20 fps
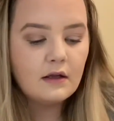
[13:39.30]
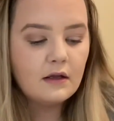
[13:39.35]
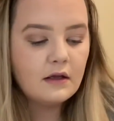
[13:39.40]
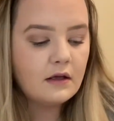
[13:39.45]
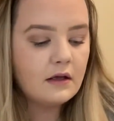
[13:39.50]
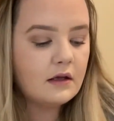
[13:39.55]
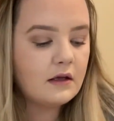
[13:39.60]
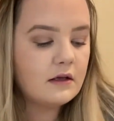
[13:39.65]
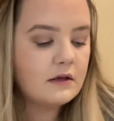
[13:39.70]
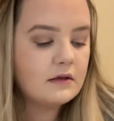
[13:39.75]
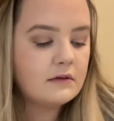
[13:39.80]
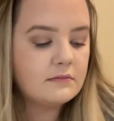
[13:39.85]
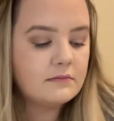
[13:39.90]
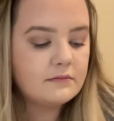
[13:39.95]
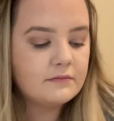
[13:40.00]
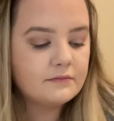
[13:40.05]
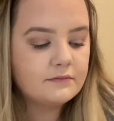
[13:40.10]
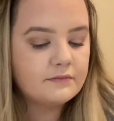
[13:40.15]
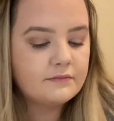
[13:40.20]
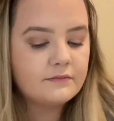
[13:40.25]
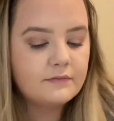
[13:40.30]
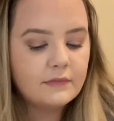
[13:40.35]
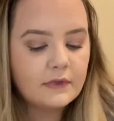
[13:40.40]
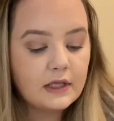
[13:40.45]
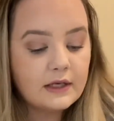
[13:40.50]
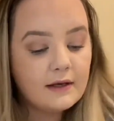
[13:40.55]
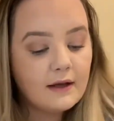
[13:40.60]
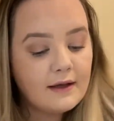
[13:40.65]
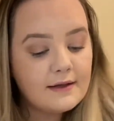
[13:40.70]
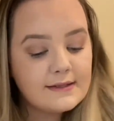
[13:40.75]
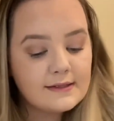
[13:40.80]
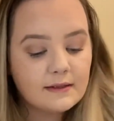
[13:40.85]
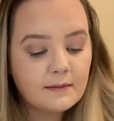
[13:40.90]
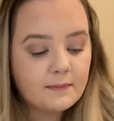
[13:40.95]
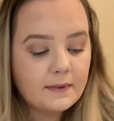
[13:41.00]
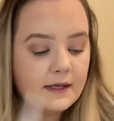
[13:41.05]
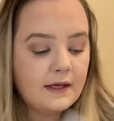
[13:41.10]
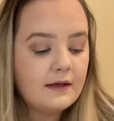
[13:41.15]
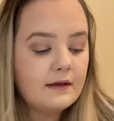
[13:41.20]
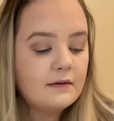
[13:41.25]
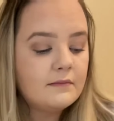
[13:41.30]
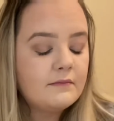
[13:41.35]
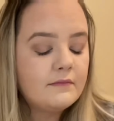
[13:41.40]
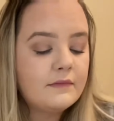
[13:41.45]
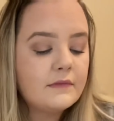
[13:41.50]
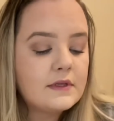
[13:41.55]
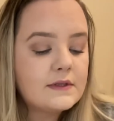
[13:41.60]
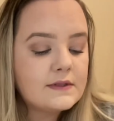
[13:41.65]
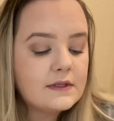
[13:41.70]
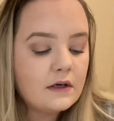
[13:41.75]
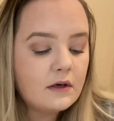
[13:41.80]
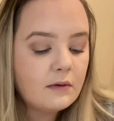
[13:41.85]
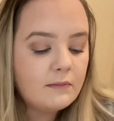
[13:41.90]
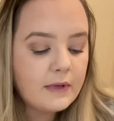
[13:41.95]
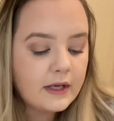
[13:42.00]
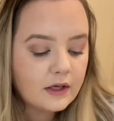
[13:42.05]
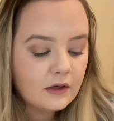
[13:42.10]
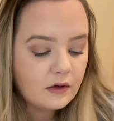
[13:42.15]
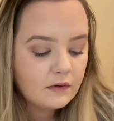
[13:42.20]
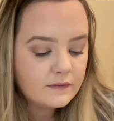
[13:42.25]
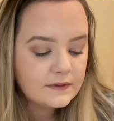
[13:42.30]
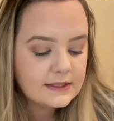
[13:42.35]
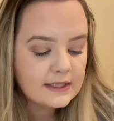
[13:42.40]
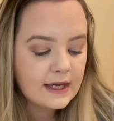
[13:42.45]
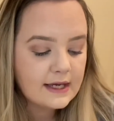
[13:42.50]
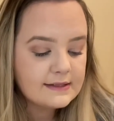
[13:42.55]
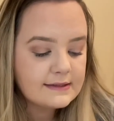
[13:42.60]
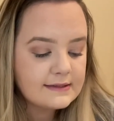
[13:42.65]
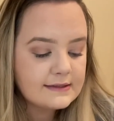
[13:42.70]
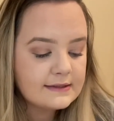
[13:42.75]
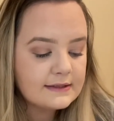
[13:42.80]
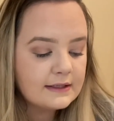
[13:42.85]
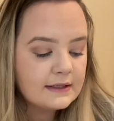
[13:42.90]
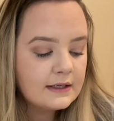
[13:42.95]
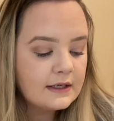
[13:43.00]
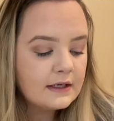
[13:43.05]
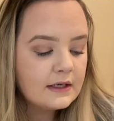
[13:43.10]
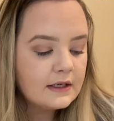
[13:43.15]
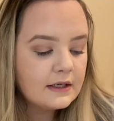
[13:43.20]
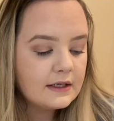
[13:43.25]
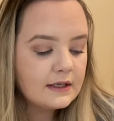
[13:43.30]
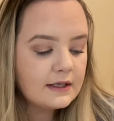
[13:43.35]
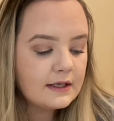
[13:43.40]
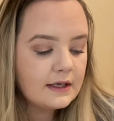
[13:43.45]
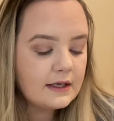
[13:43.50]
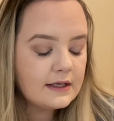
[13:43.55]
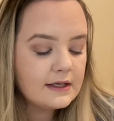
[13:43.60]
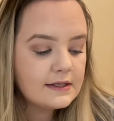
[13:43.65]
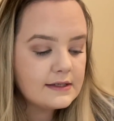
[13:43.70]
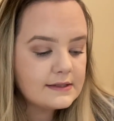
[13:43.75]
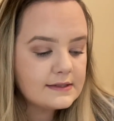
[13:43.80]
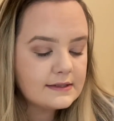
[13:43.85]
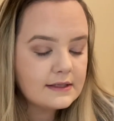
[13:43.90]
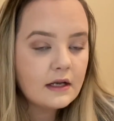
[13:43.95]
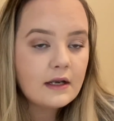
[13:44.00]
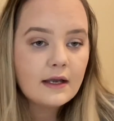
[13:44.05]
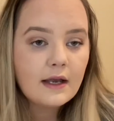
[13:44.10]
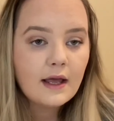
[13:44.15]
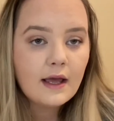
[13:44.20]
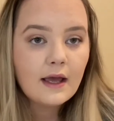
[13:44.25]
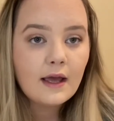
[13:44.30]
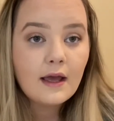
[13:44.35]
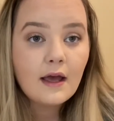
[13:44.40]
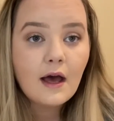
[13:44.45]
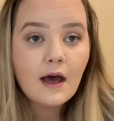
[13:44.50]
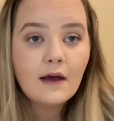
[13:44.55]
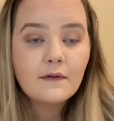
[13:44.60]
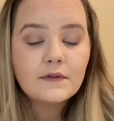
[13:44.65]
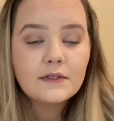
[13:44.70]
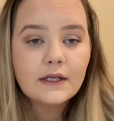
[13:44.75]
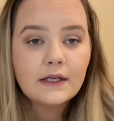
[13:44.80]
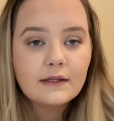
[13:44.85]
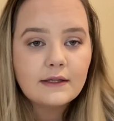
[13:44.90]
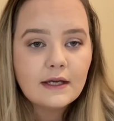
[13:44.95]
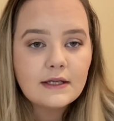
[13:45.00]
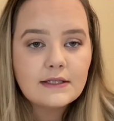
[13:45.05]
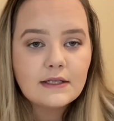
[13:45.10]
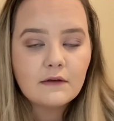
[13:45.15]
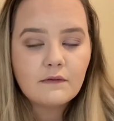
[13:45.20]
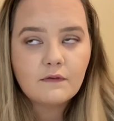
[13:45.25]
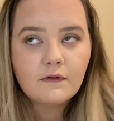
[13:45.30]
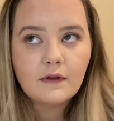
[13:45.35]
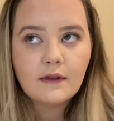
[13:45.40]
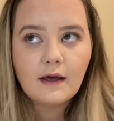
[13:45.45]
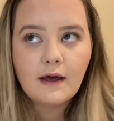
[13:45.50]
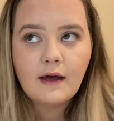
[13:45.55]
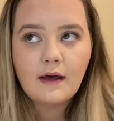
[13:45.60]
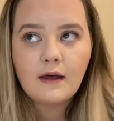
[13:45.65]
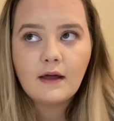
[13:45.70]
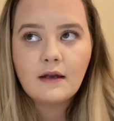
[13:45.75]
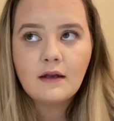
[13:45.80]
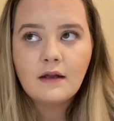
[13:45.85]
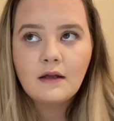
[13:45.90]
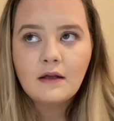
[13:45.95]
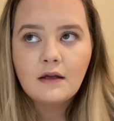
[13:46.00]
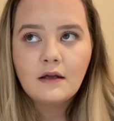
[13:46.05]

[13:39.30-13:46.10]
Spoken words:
the endoscopy. So my COVID test is Sunday. I have to get that done for that.